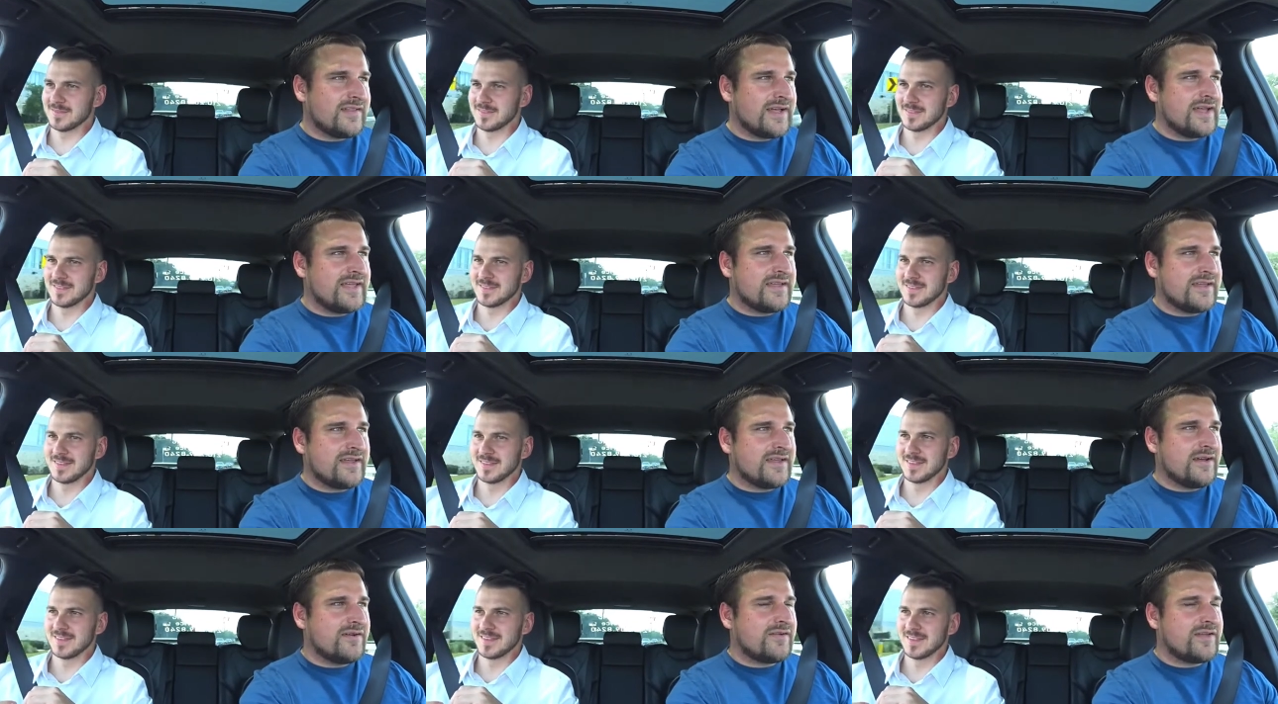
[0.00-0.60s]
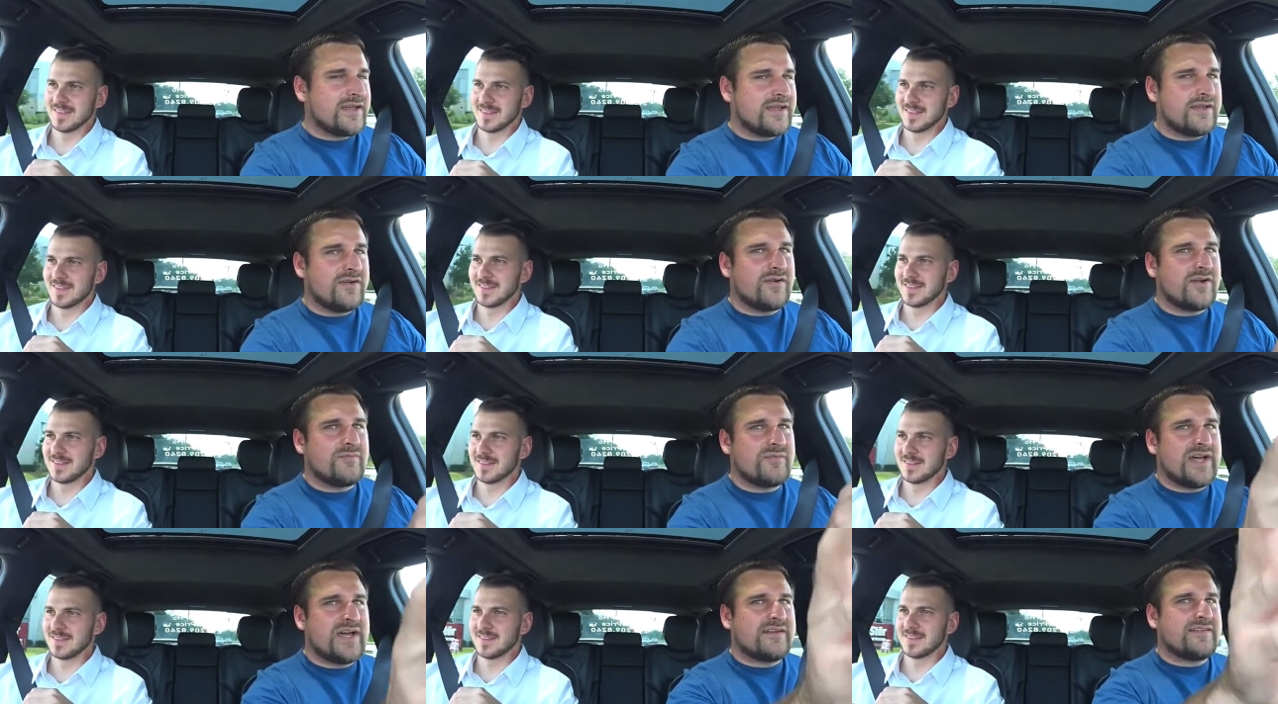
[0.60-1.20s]
Speaker 1: Like okay,
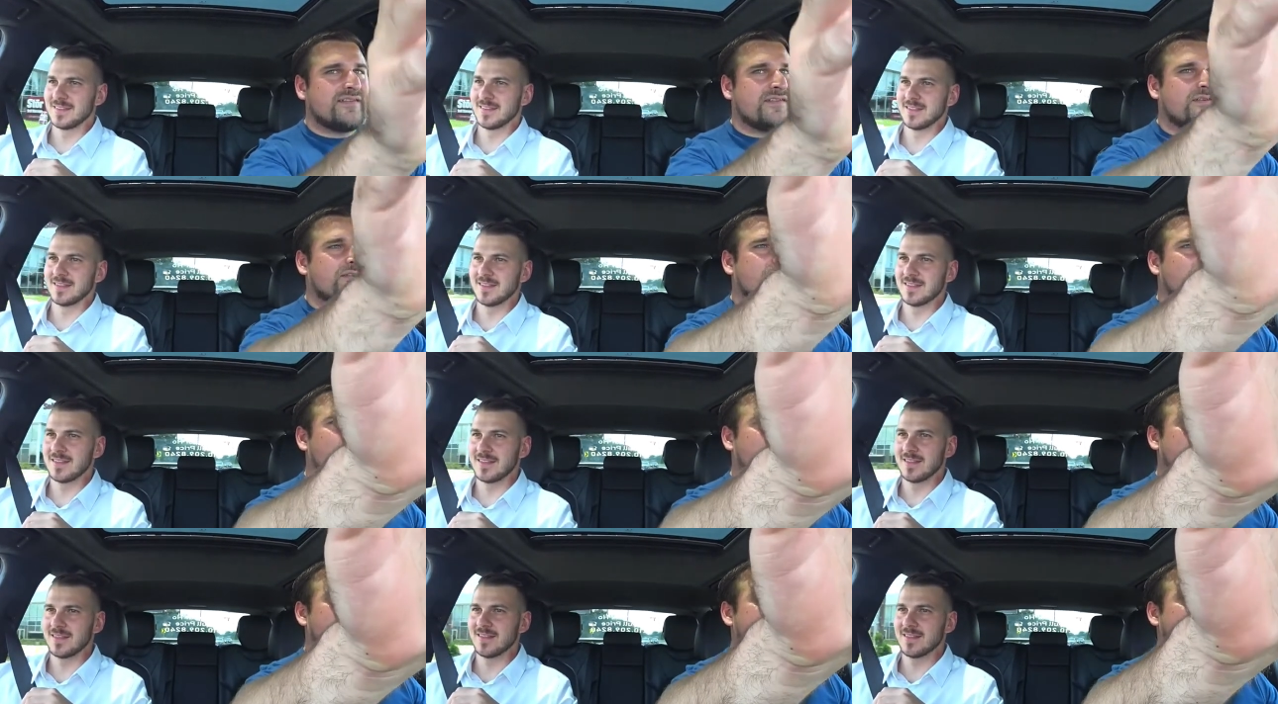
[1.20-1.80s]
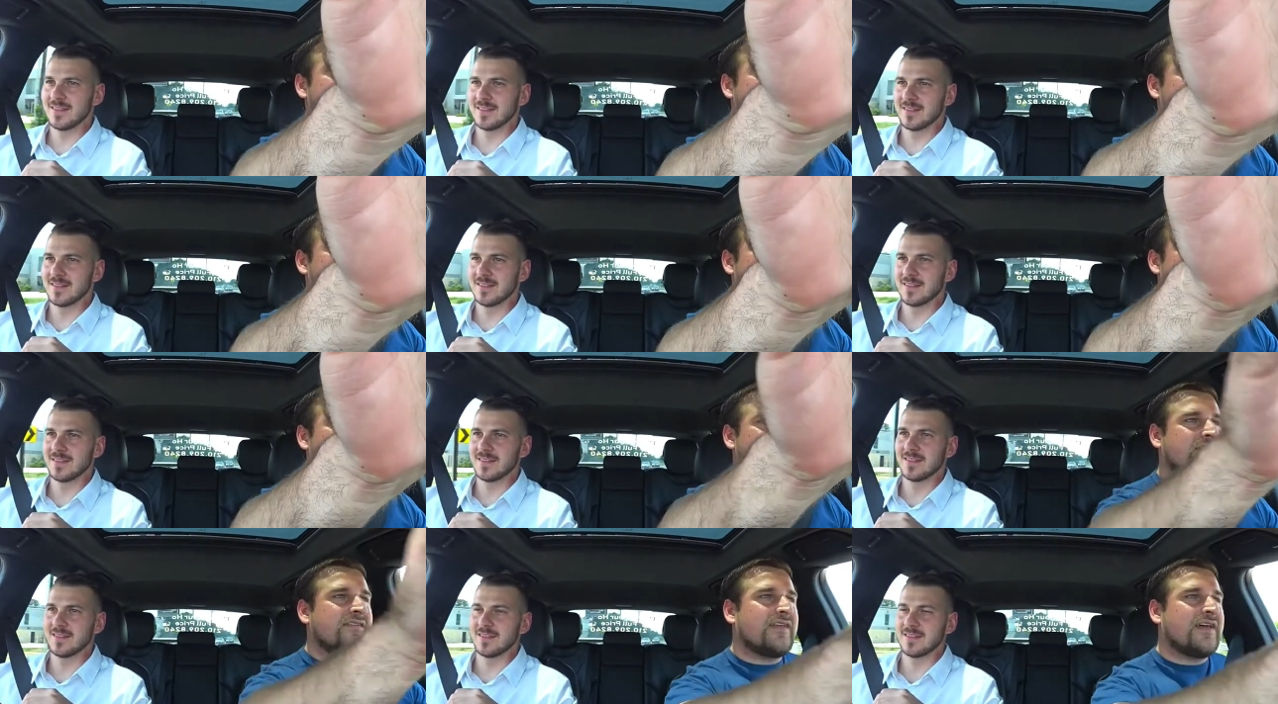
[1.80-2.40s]
going back to the whole money
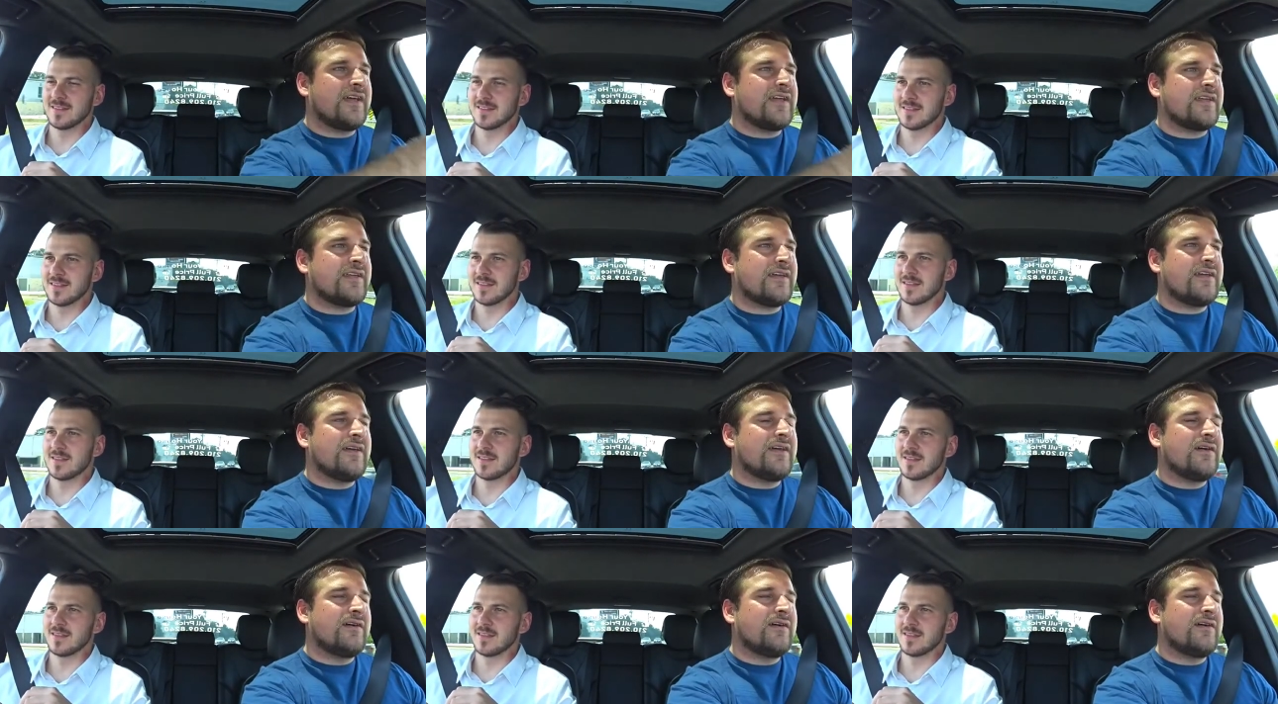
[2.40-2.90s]
thing, it's like